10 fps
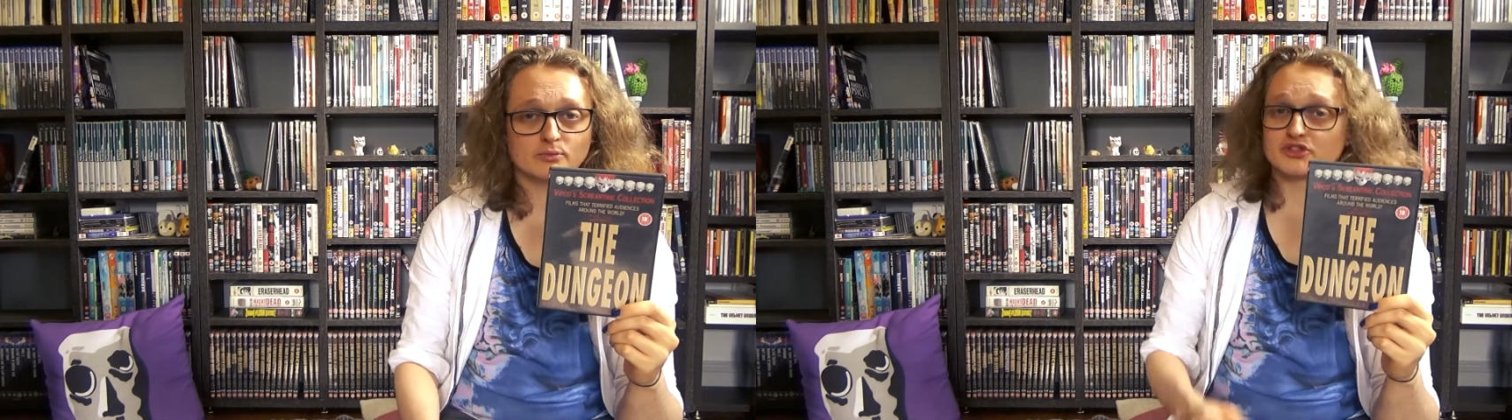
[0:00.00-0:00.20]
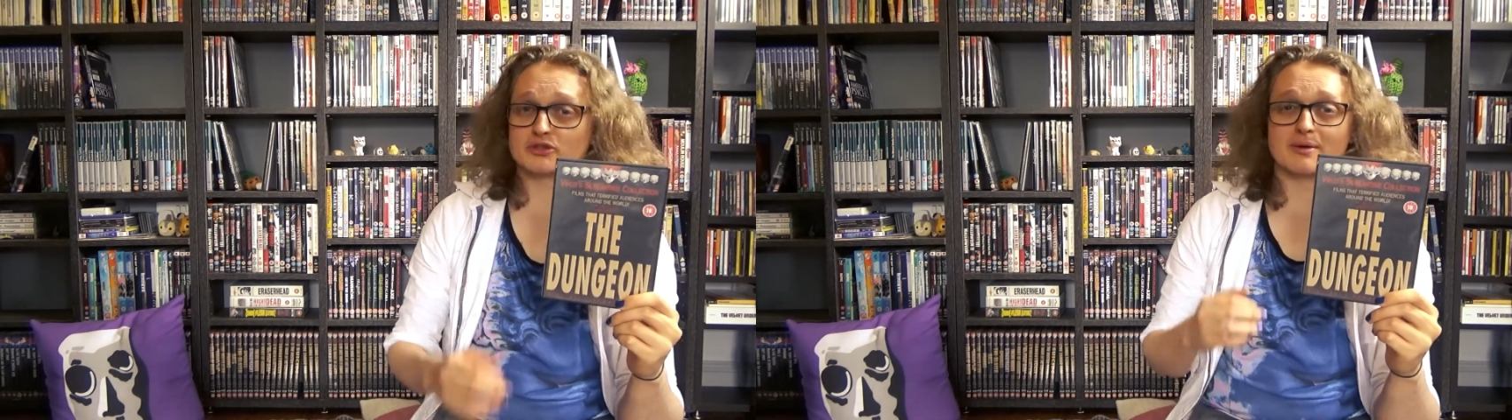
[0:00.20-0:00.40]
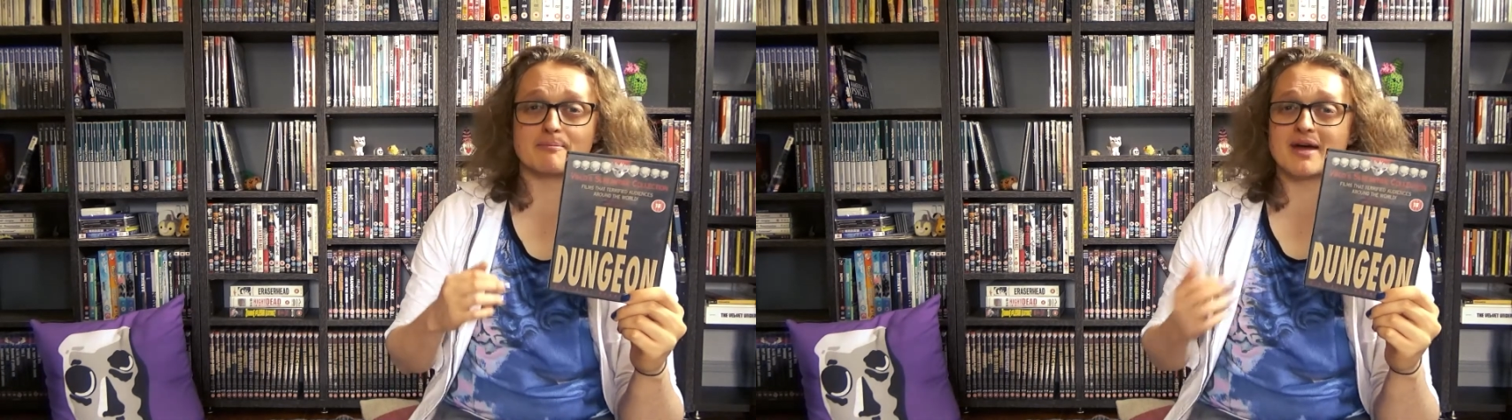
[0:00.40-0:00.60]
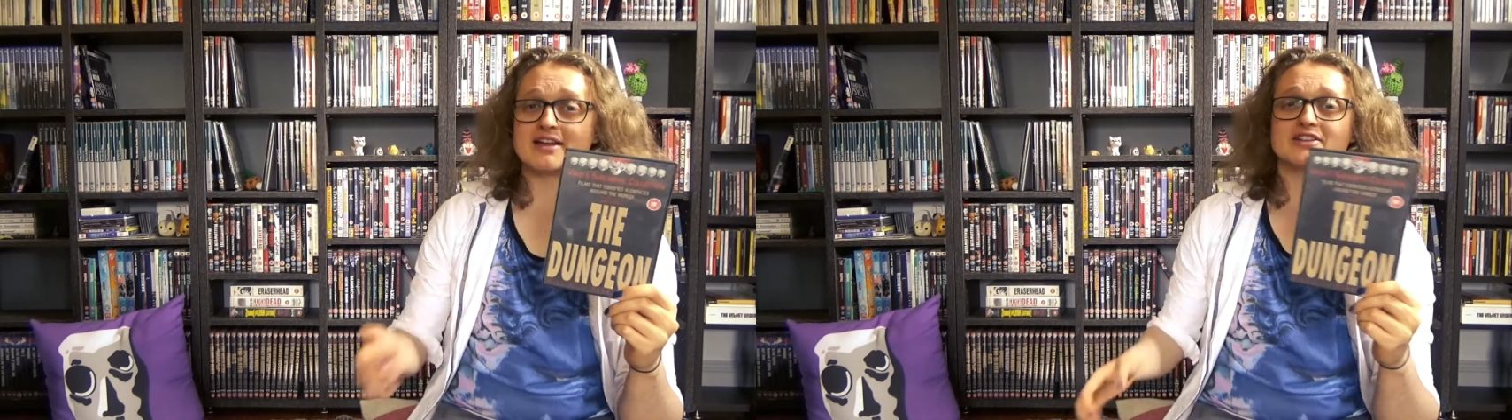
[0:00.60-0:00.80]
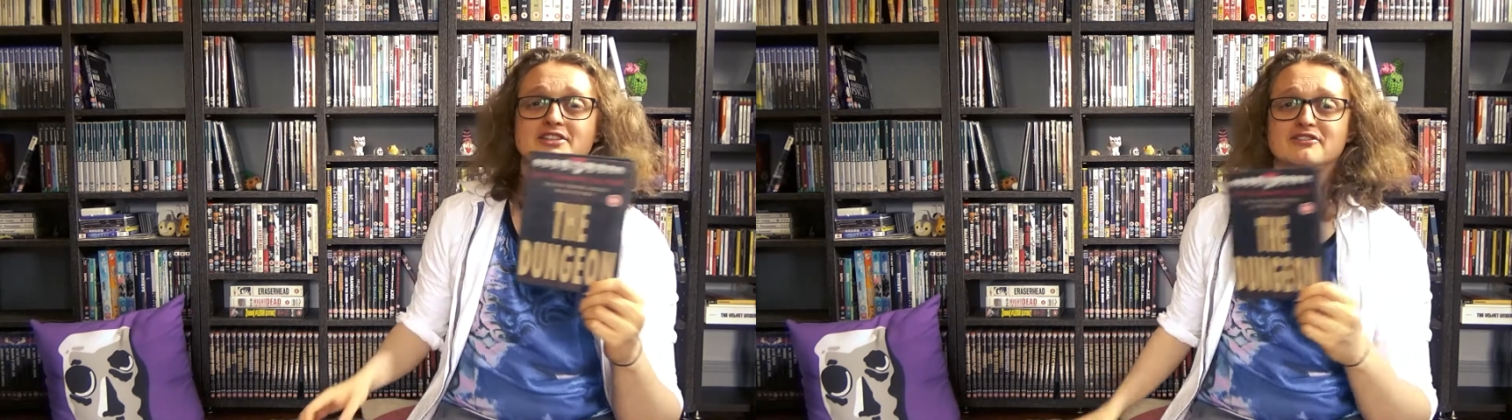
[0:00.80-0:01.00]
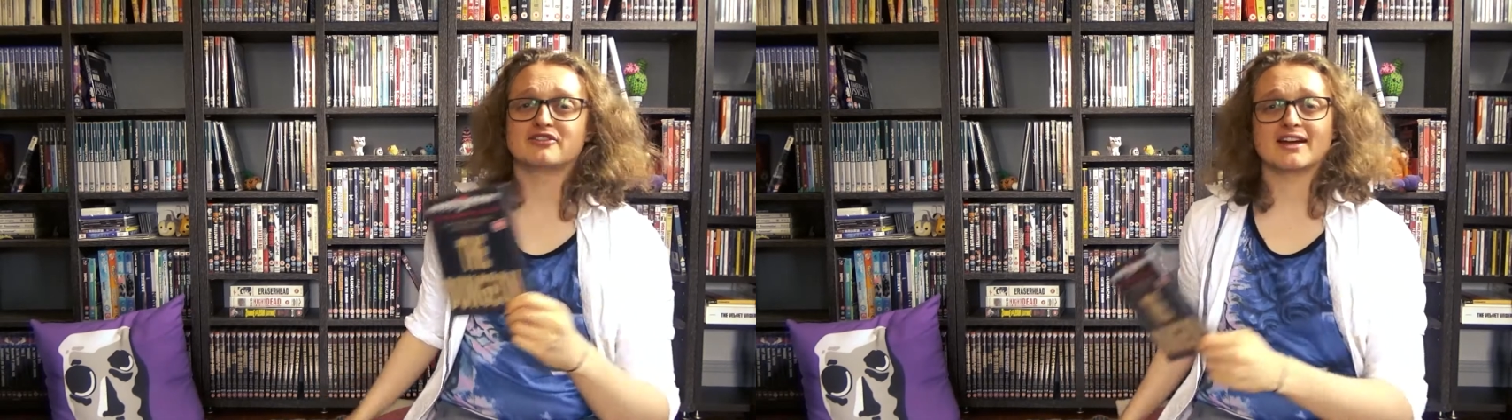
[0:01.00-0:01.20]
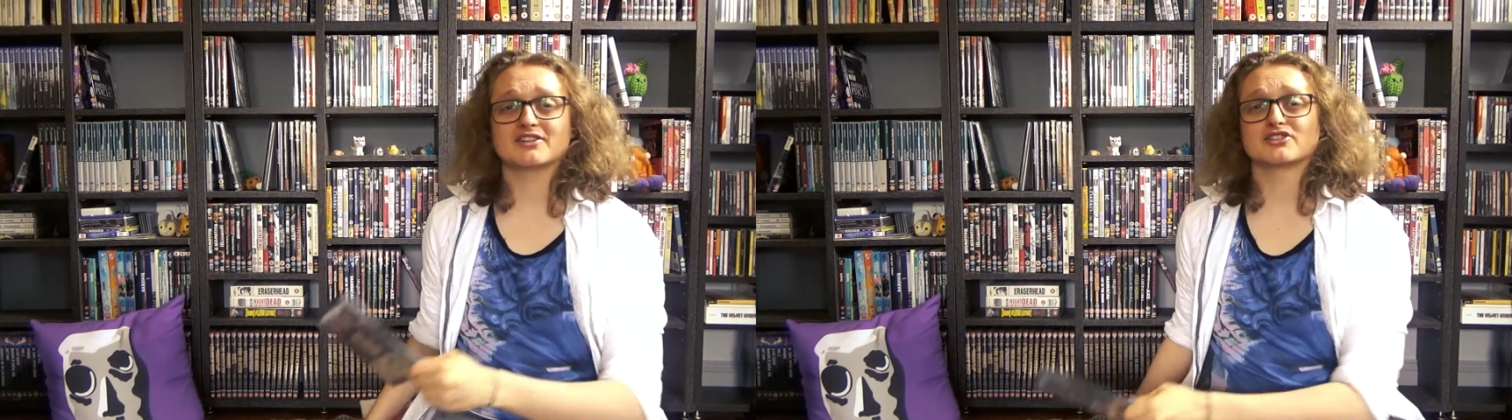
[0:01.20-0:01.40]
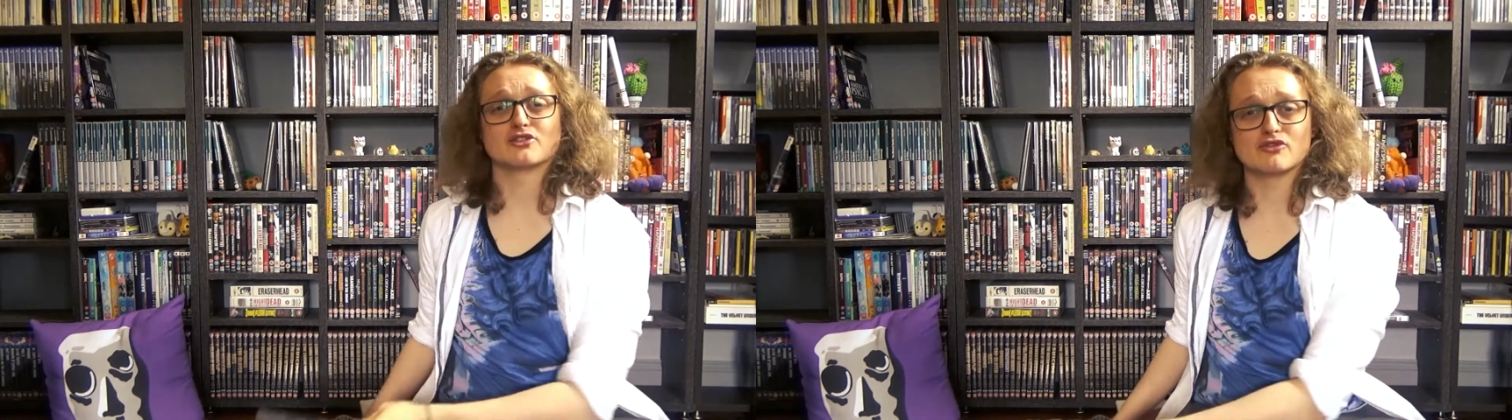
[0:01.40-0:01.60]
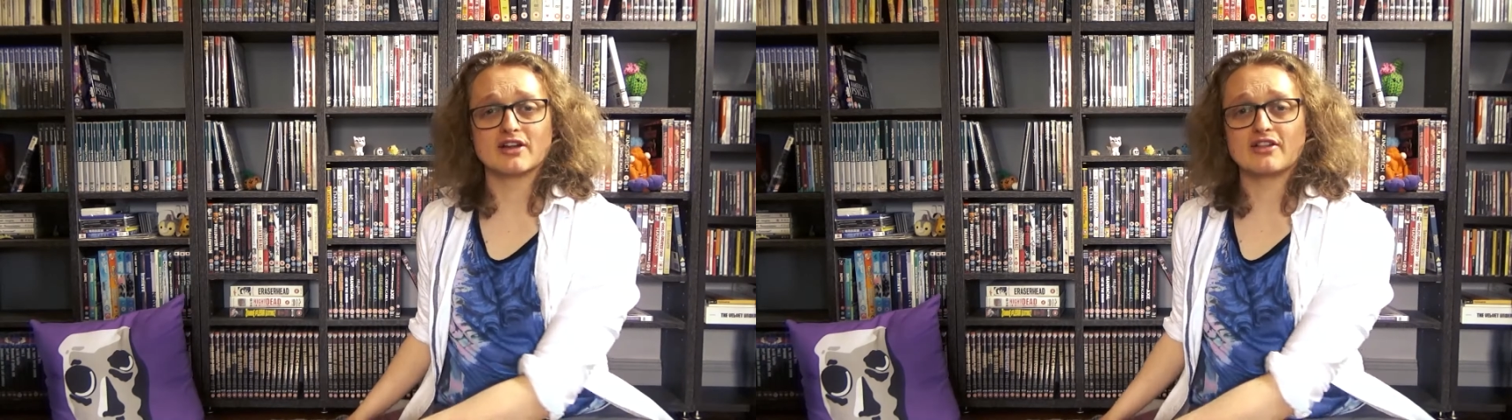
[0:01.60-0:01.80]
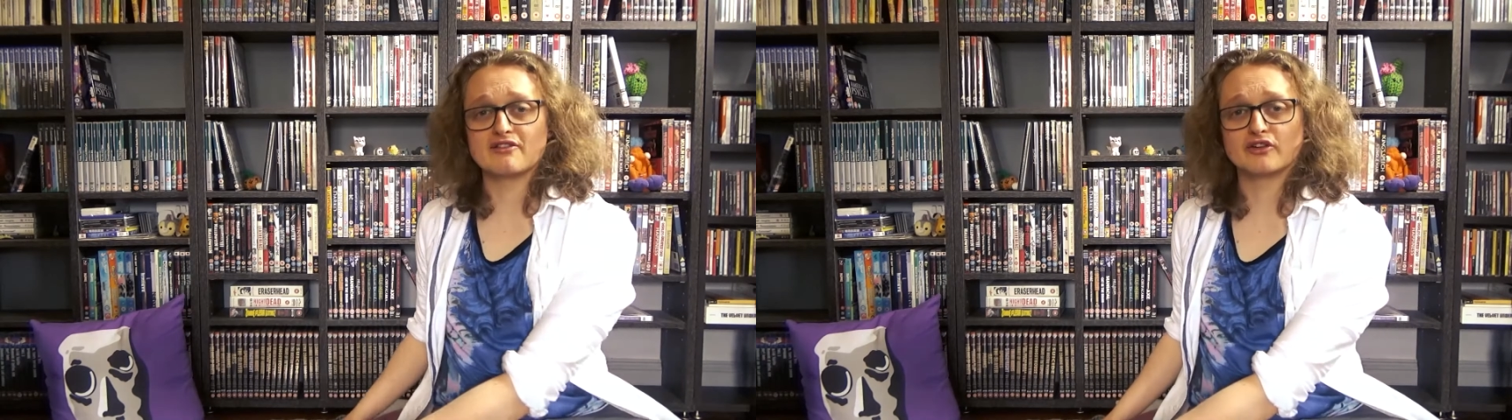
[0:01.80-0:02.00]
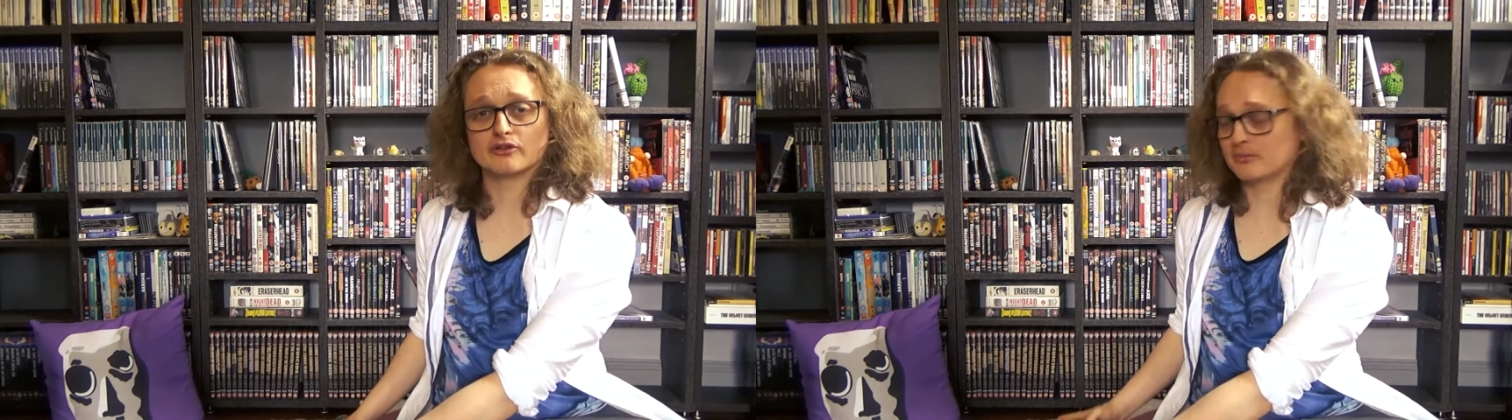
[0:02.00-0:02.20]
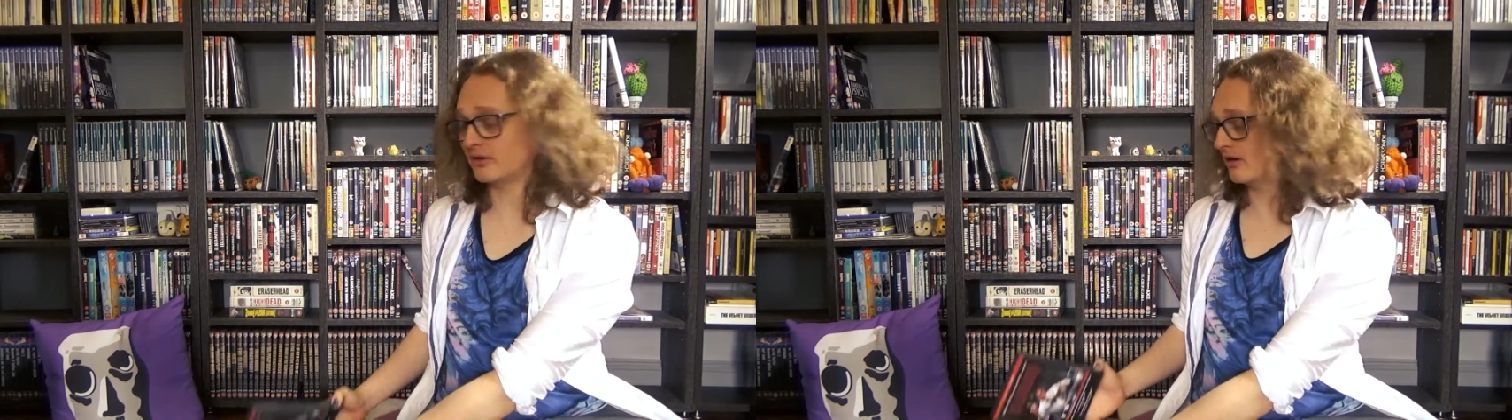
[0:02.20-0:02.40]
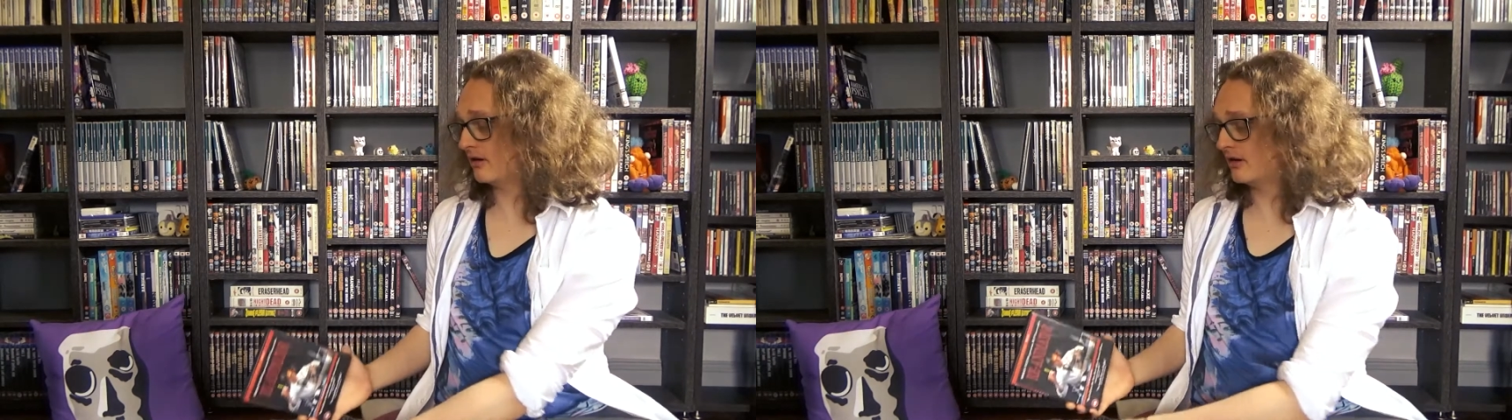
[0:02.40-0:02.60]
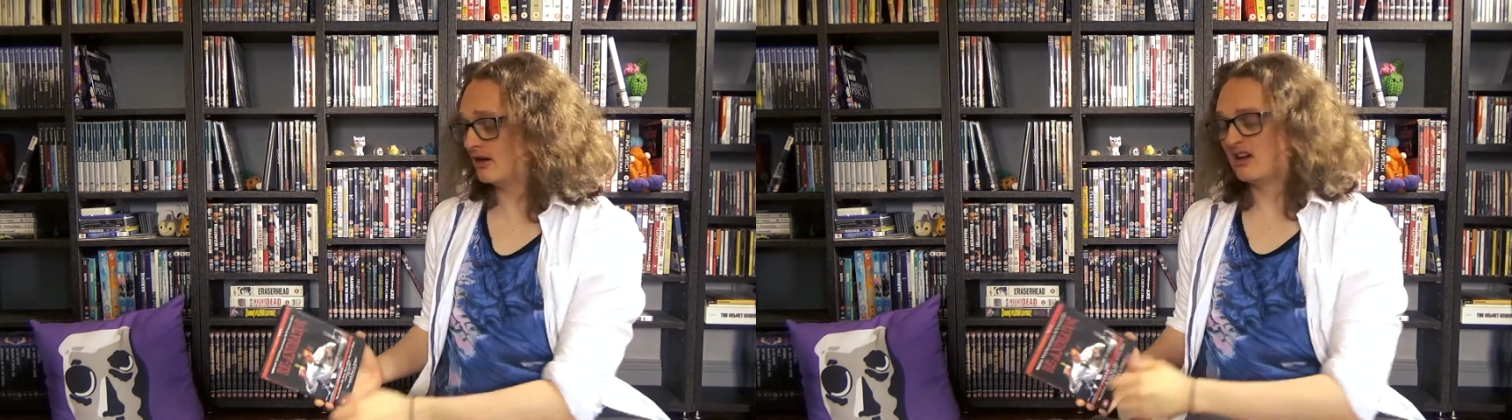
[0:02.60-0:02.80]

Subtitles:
with some amazing effects and a really fun plot,